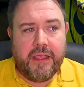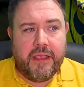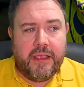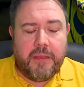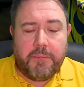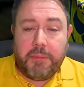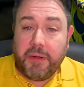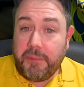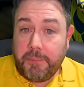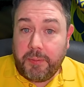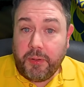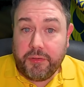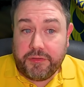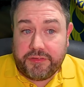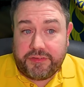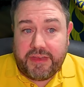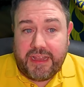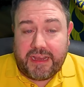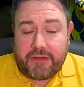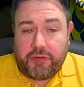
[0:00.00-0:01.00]
but it
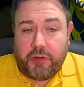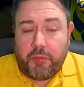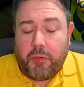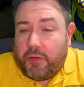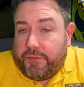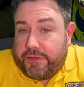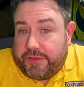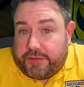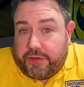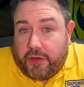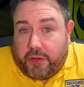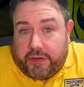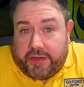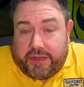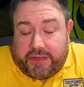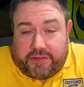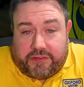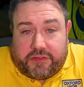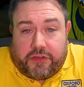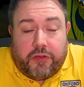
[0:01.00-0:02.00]
puts Negru off. It's not an
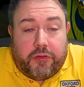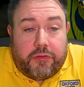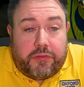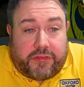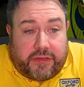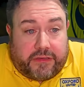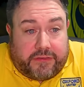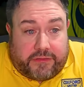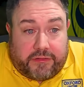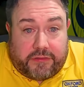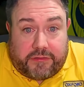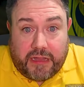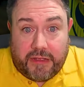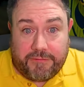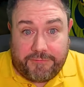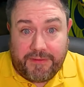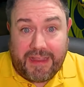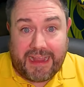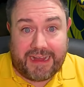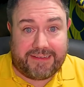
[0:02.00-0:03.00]
excuse, it's just a
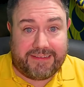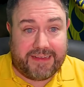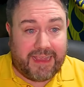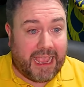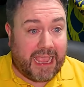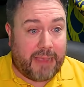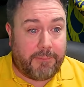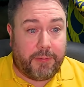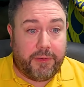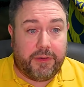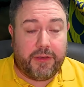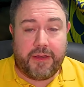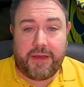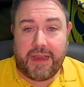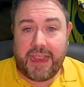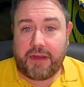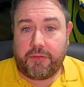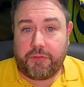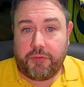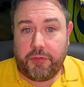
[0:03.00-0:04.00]
fact. It happened, and
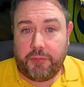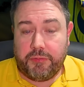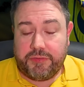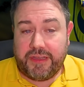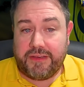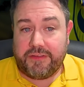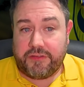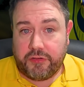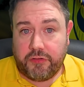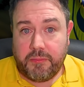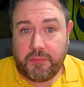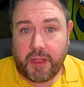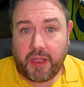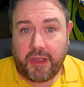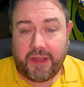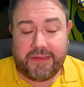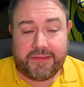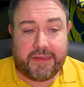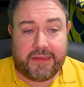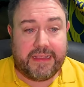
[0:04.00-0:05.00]
Negru was in two
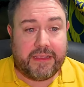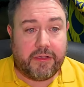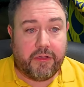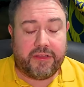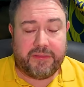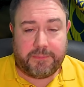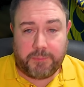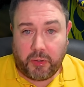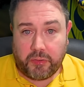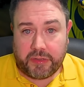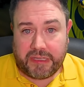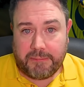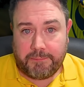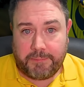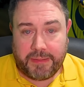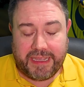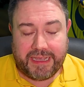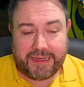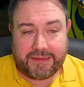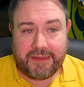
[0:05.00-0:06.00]
minds and he got his pocket
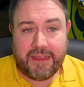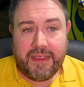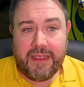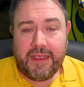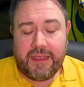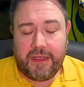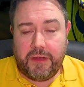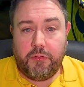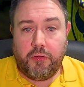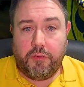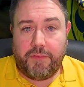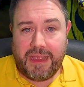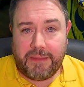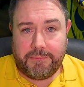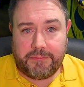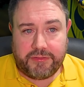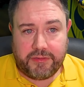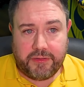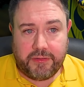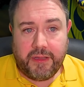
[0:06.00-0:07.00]
picked. And
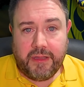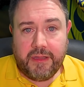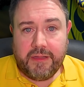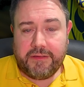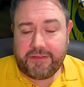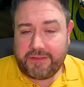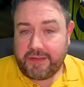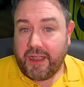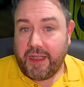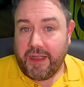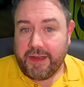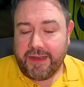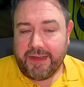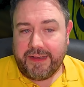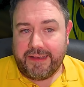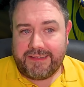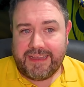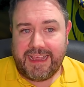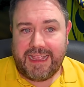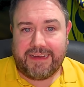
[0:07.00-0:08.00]
Northampton started an
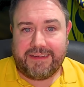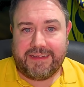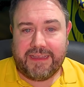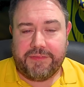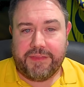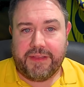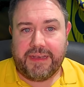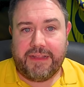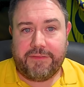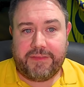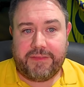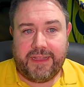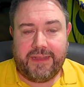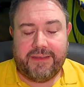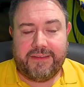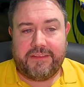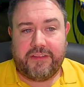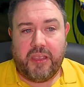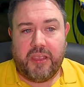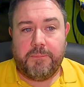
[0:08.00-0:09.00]
attack down the
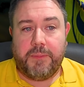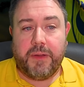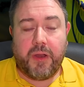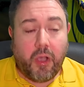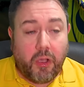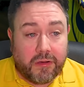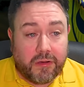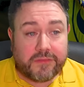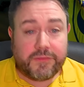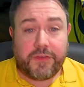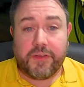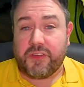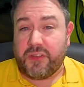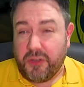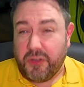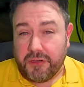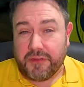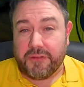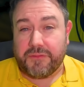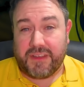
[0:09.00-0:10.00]
left-hand side. But Oxford
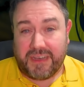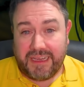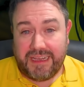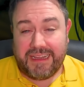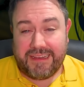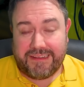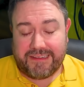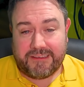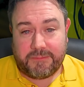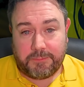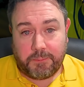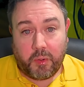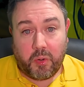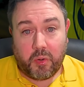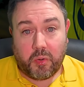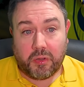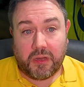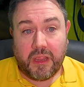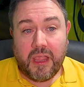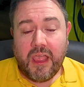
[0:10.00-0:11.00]
could have cleared this
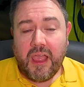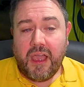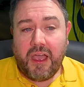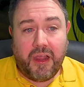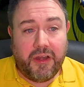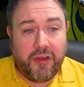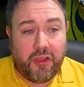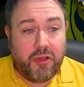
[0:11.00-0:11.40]
ball. I know